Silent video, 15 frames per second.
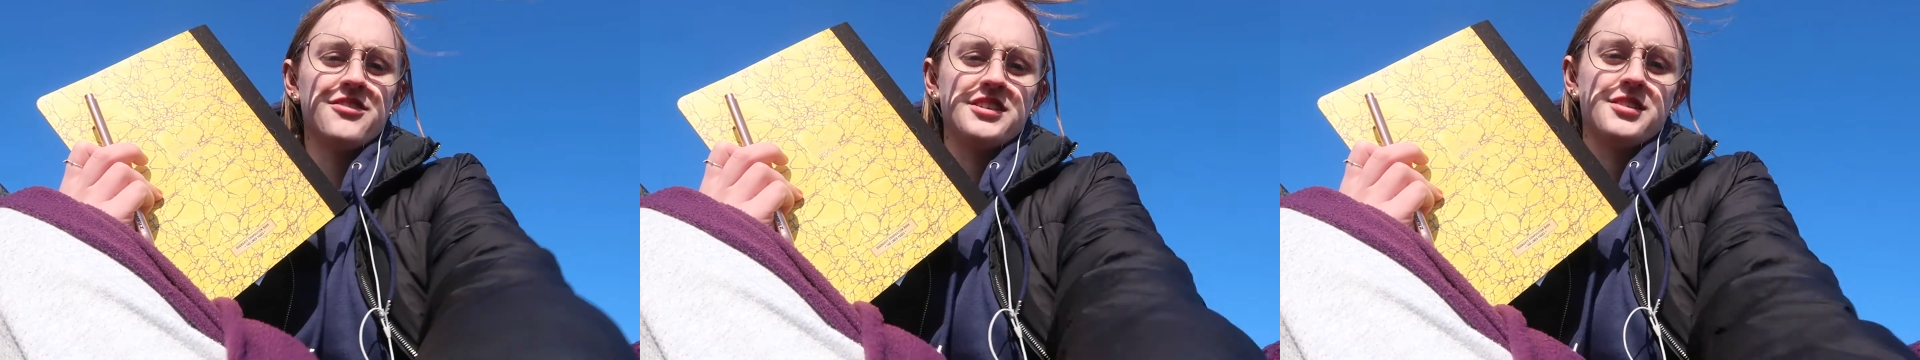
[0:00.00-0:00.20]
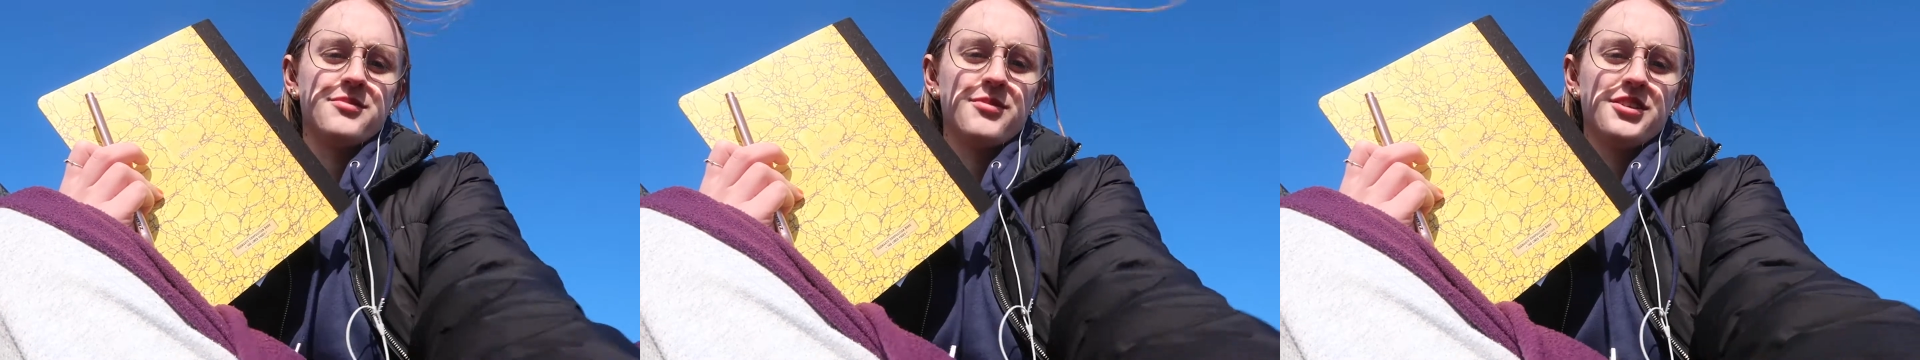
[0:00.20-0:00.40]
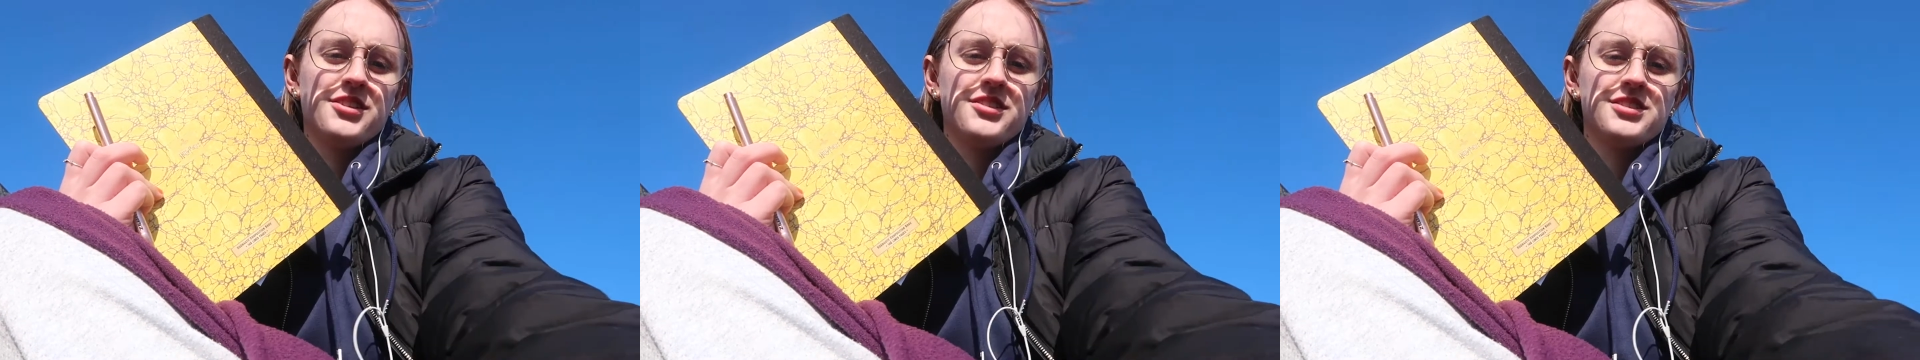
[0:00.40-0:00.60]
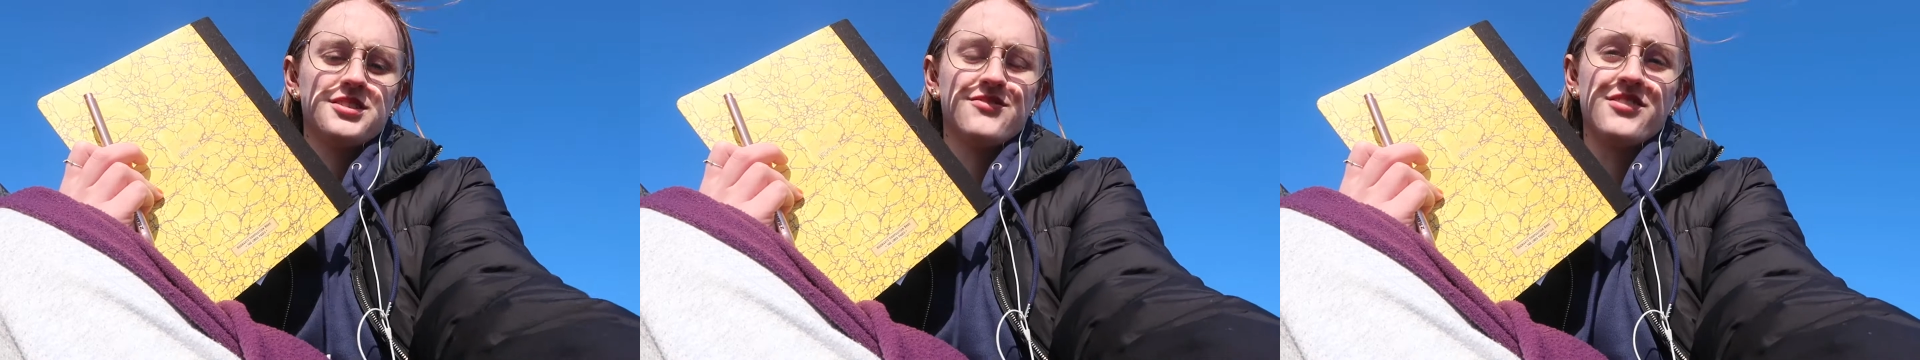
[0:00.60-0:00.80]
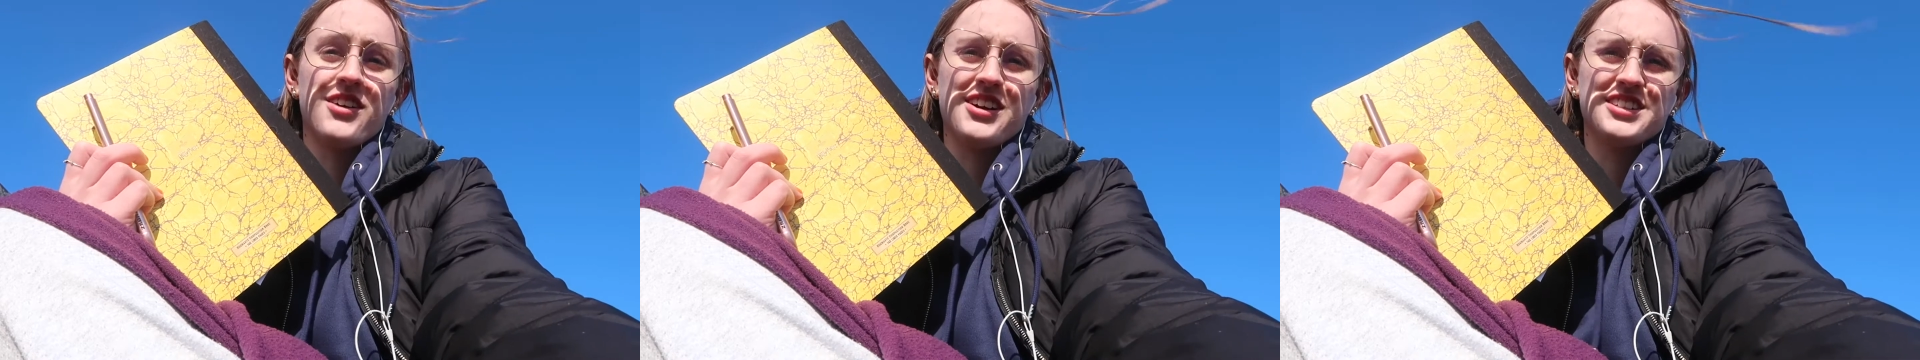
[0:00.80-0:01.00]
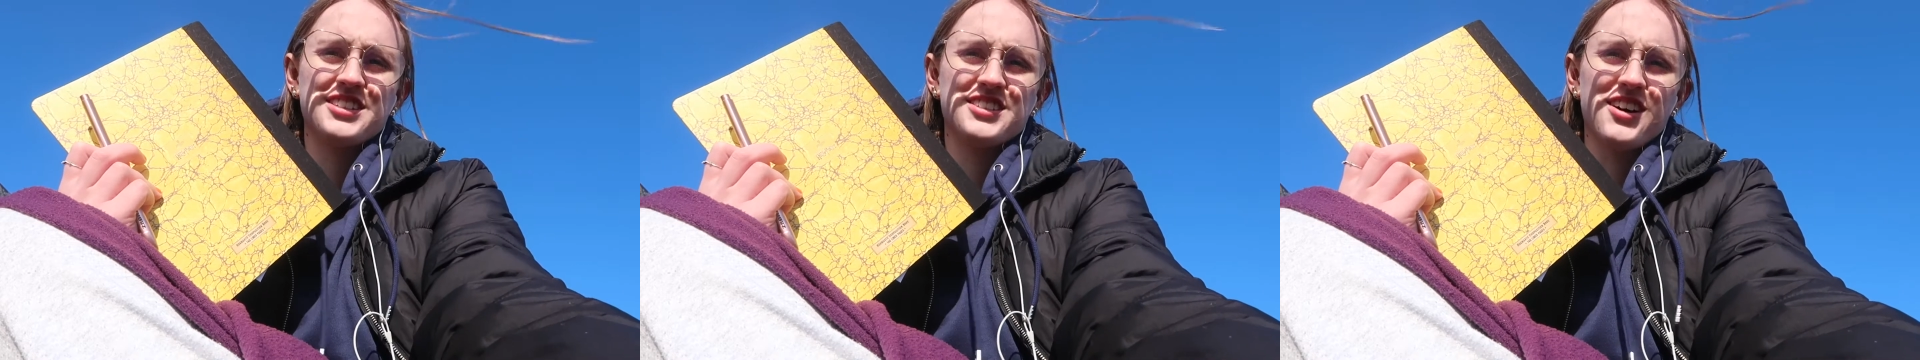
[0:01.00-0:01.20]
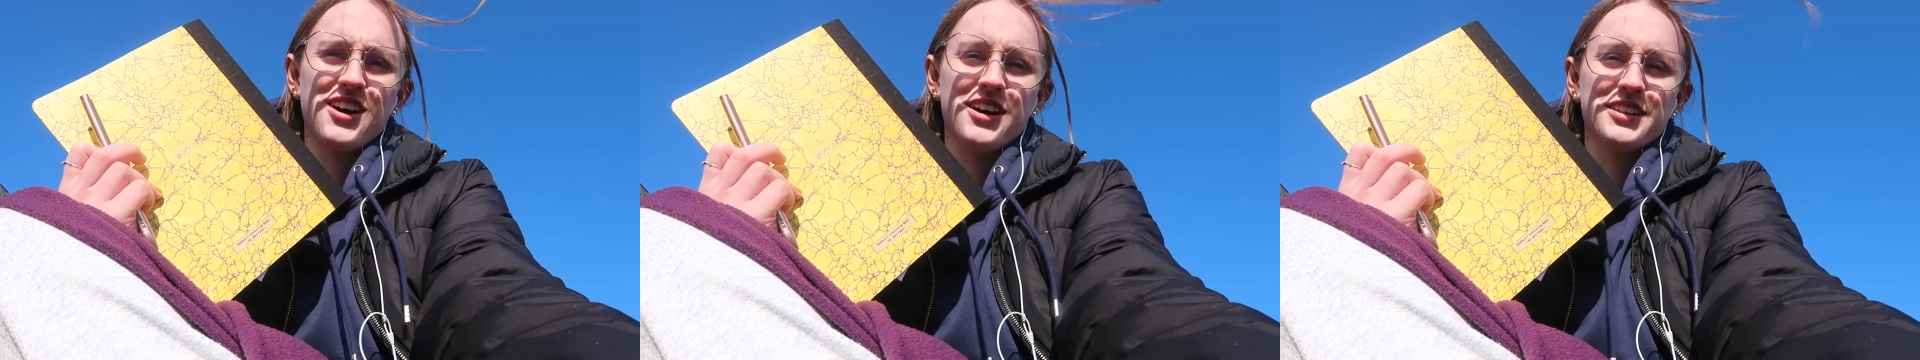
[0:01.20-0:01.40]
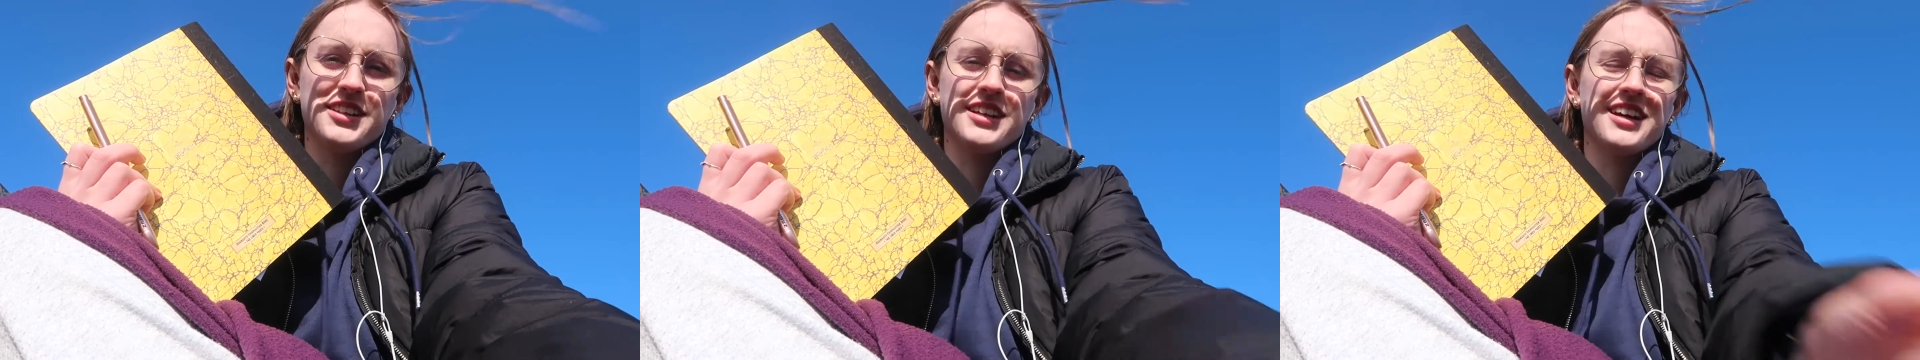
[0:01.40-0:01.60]
I did one at this very
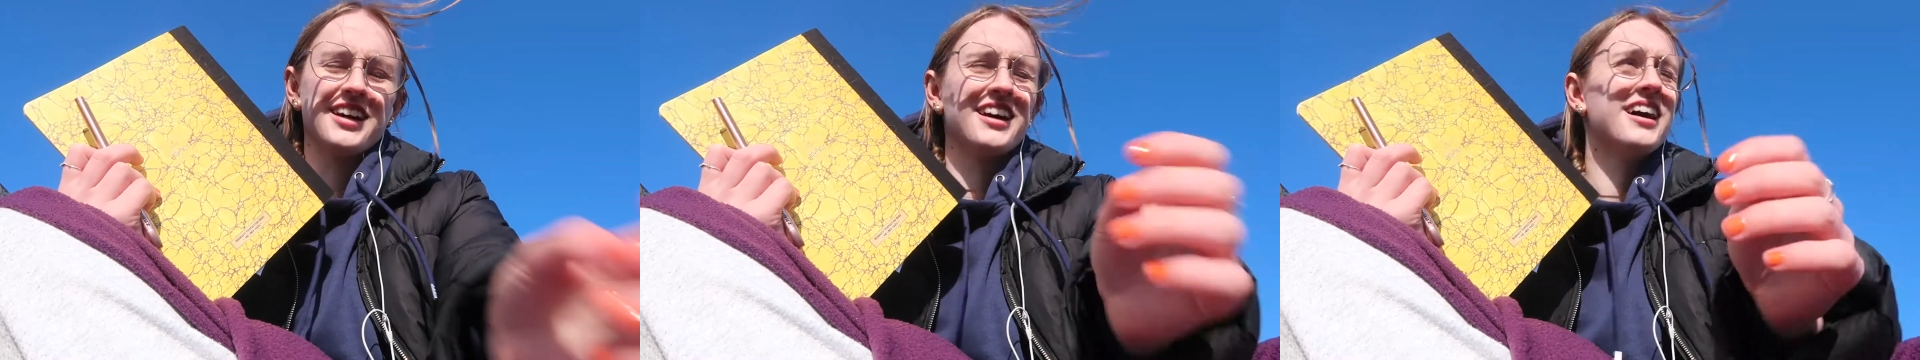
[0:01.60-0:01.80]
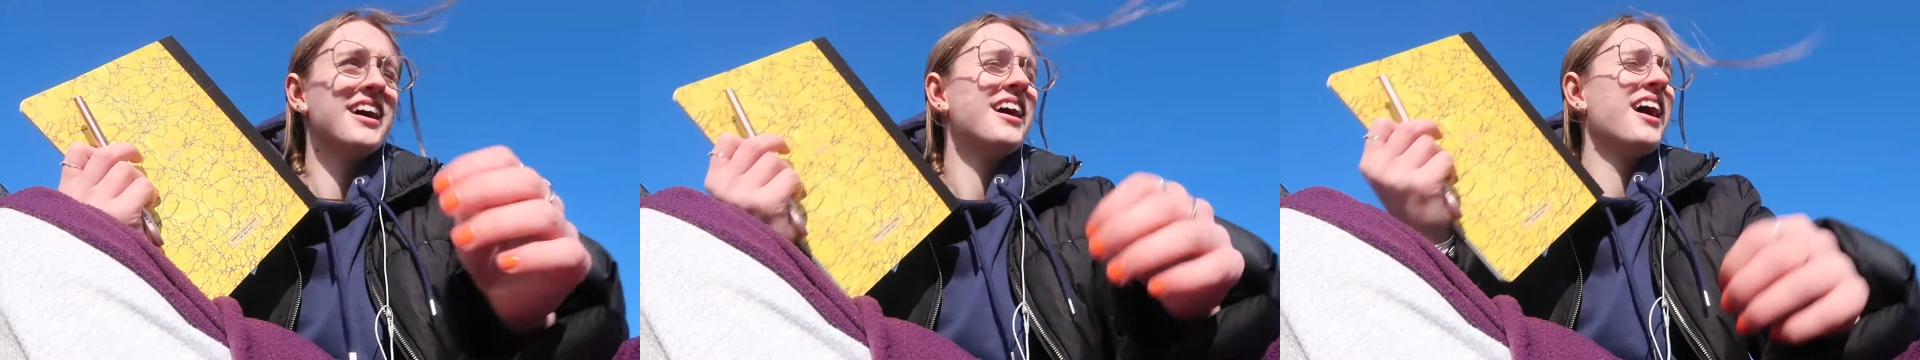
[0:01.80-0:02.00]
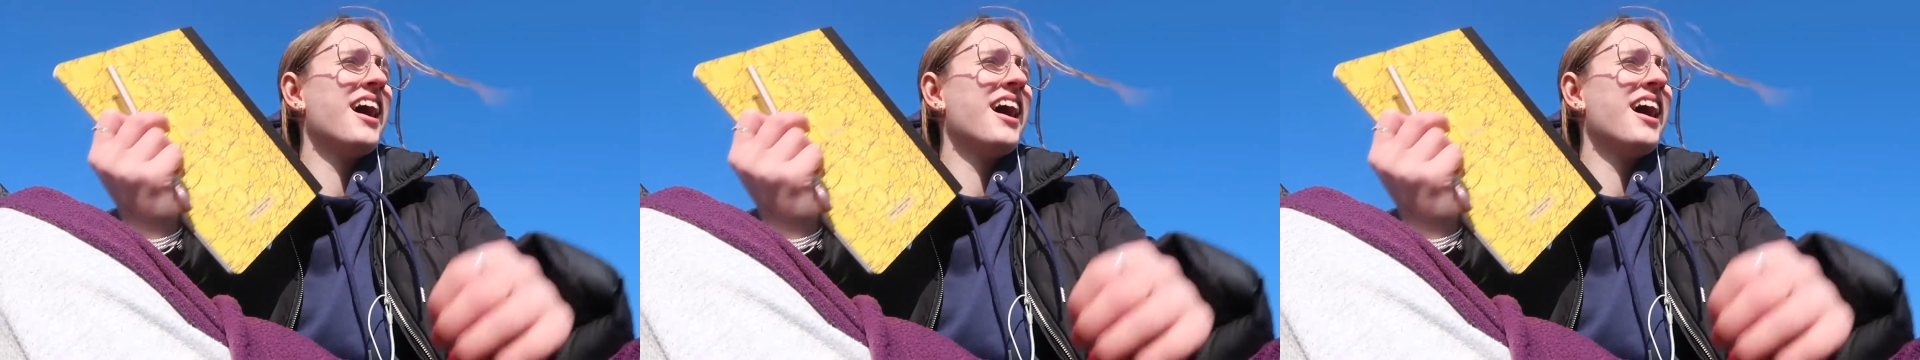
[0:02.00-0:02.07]
start of the year,